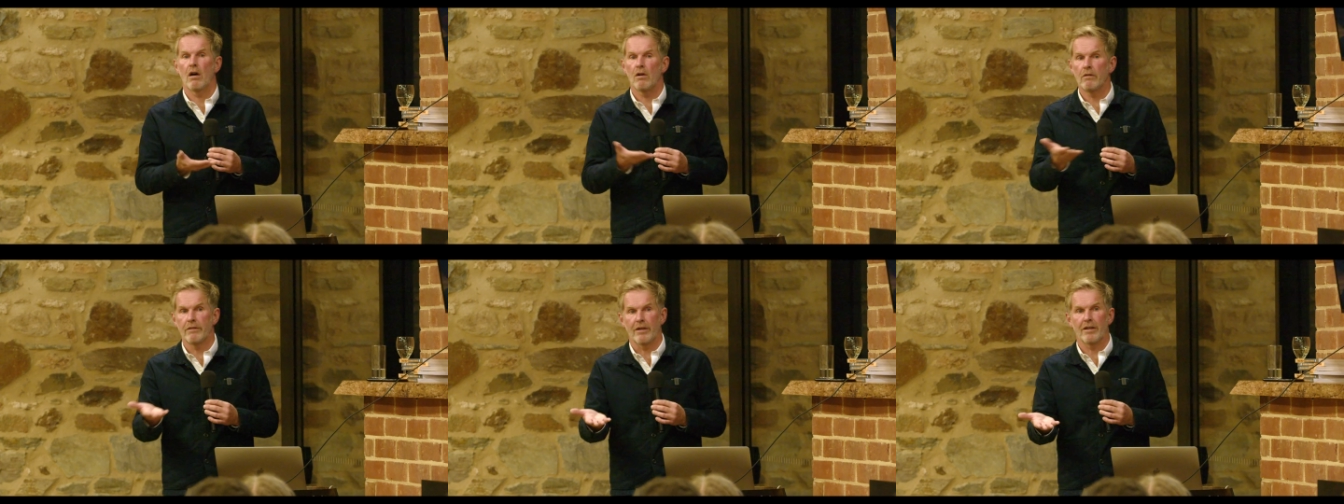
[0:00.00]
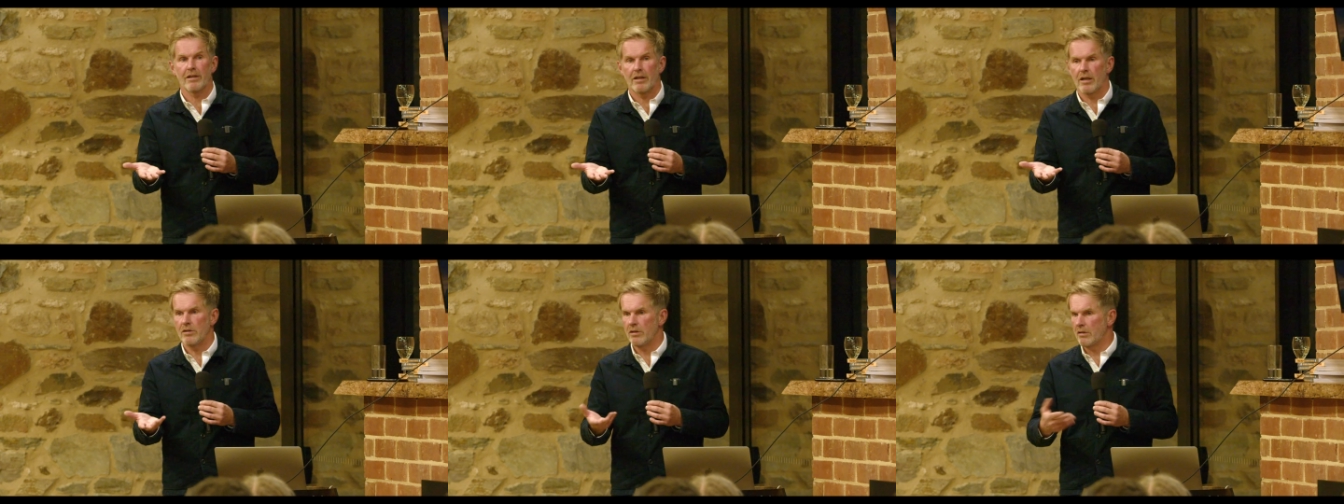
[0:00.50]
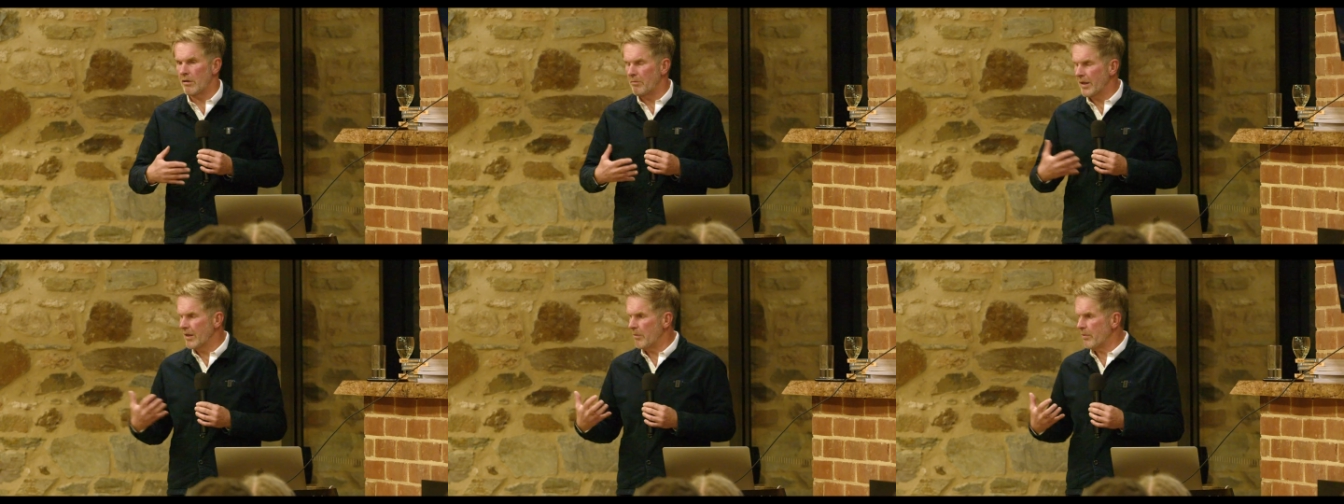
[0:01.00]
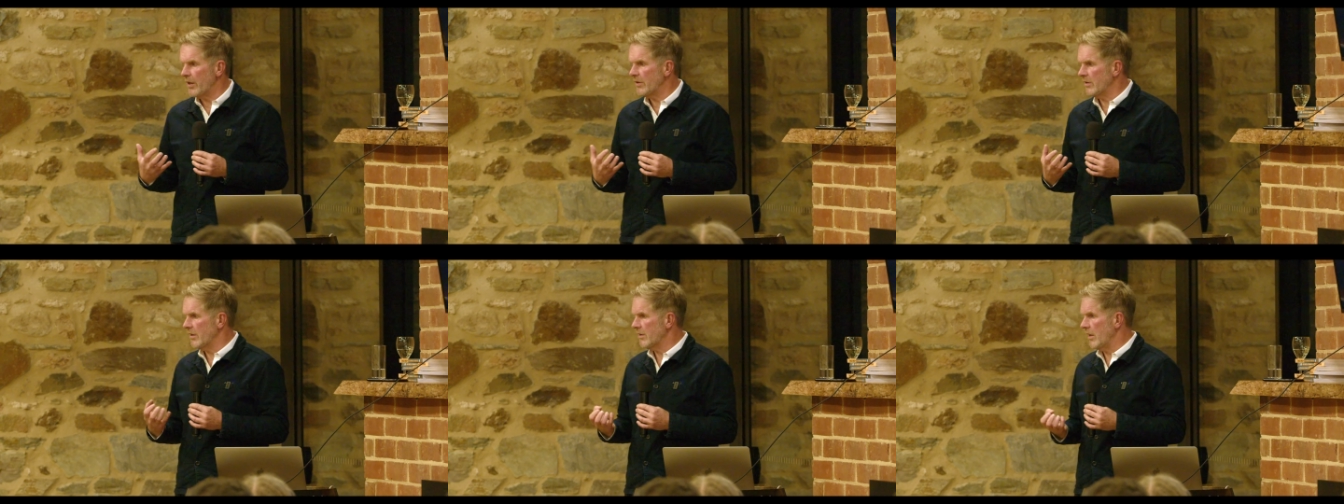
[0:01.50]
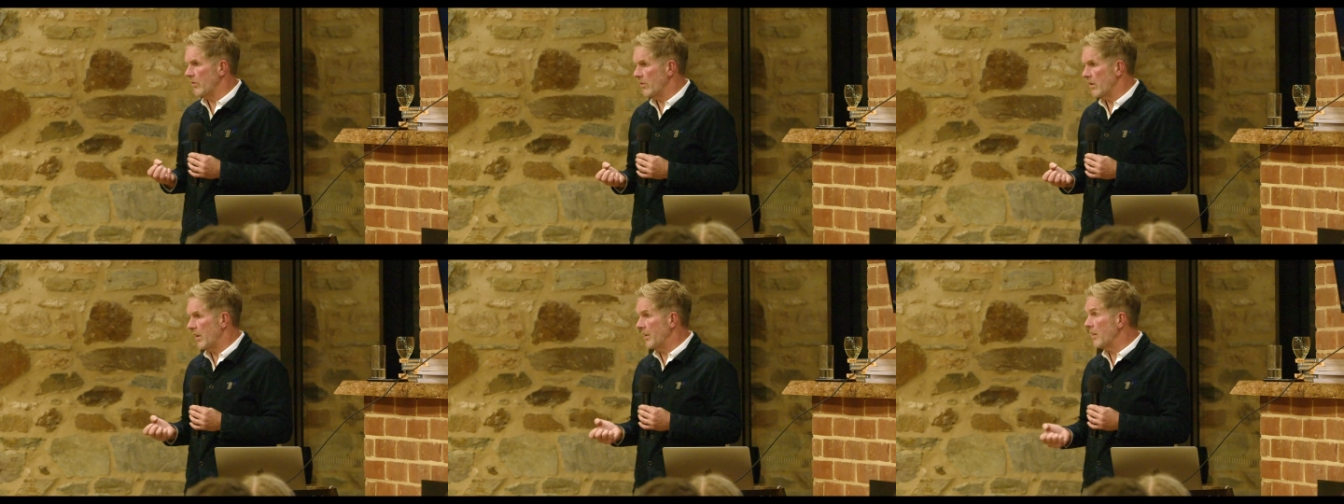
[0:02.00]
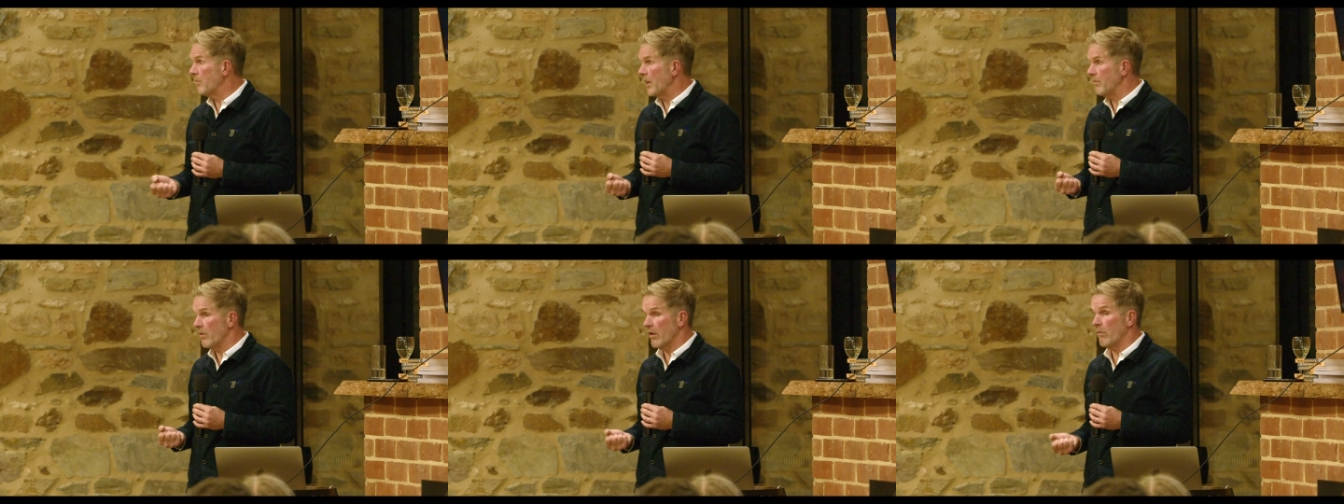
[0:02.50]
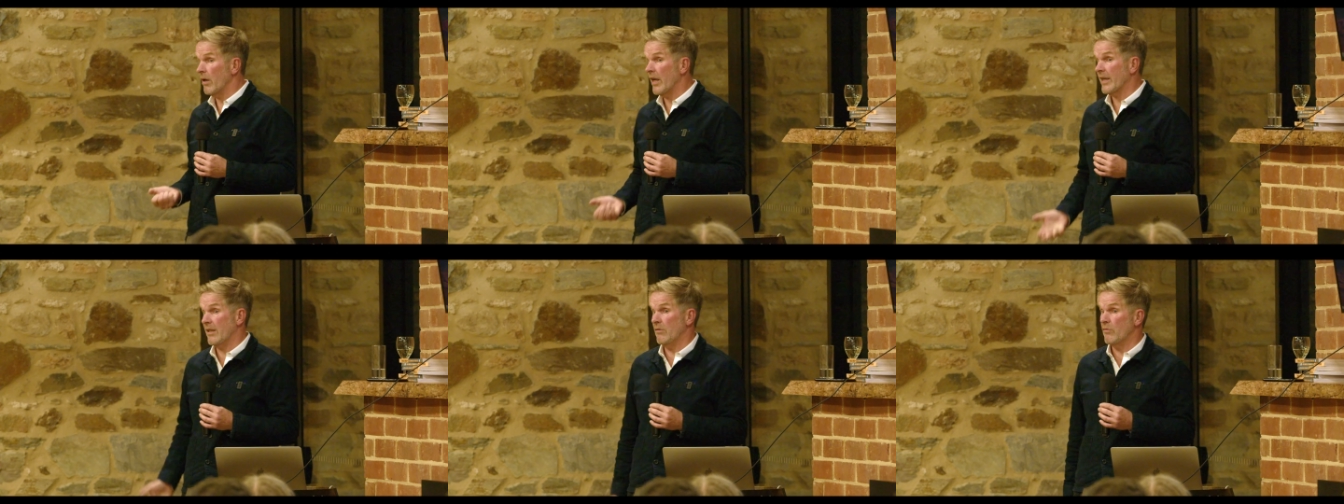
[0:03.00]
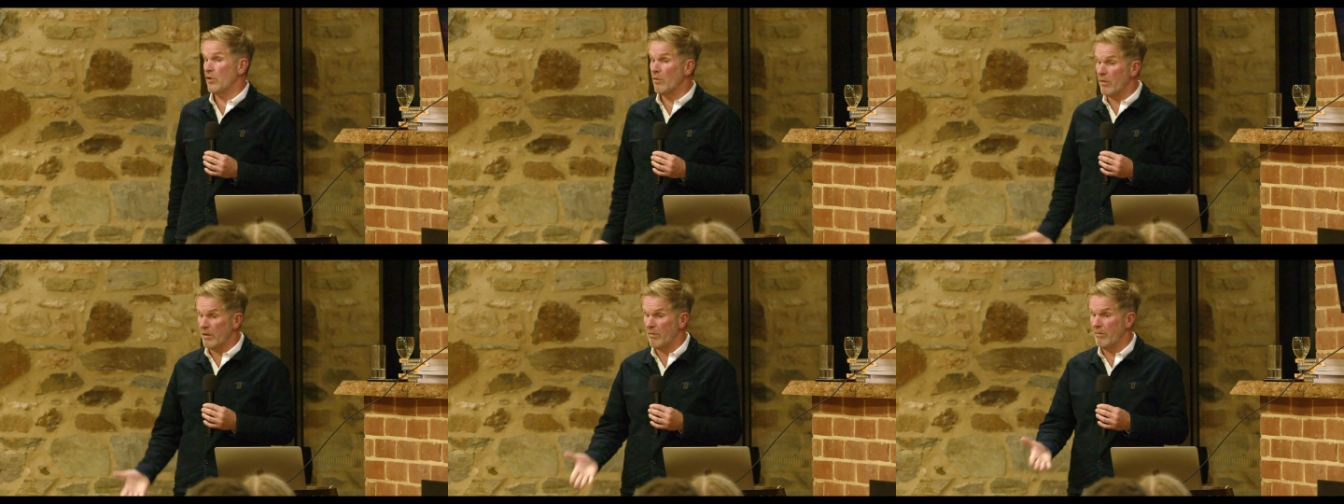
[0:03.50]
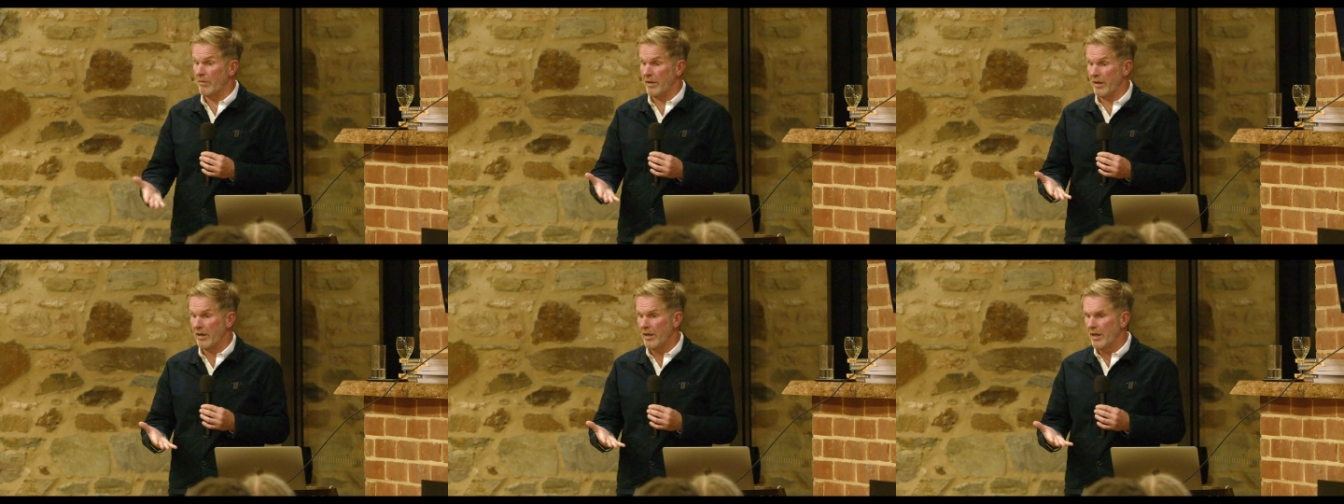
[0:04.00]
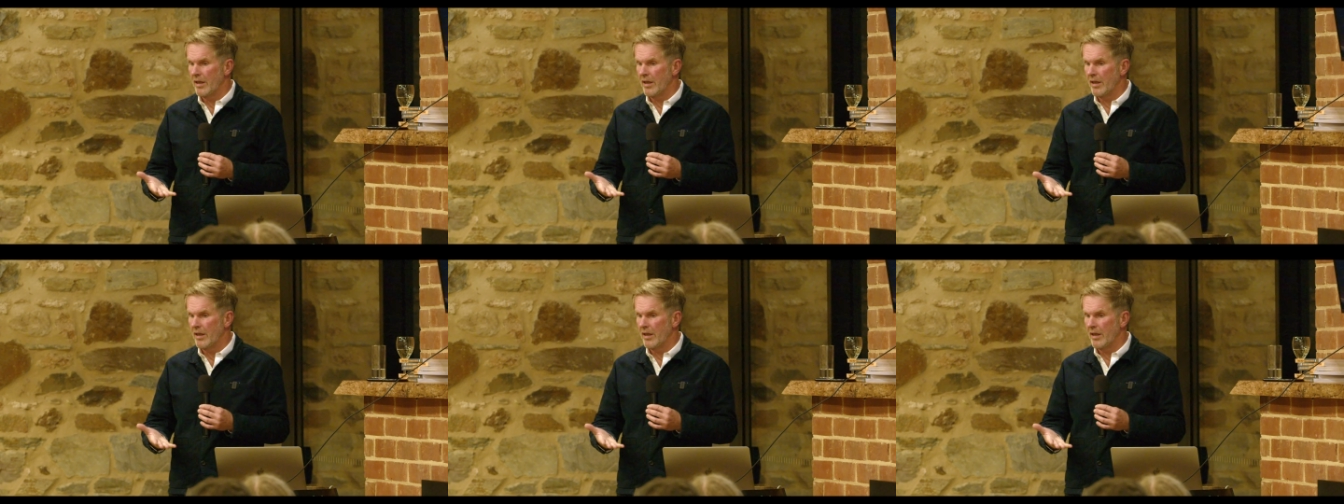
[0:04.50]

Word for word: over and you don't make it precious and, and then people go, Well, I can do what I want with it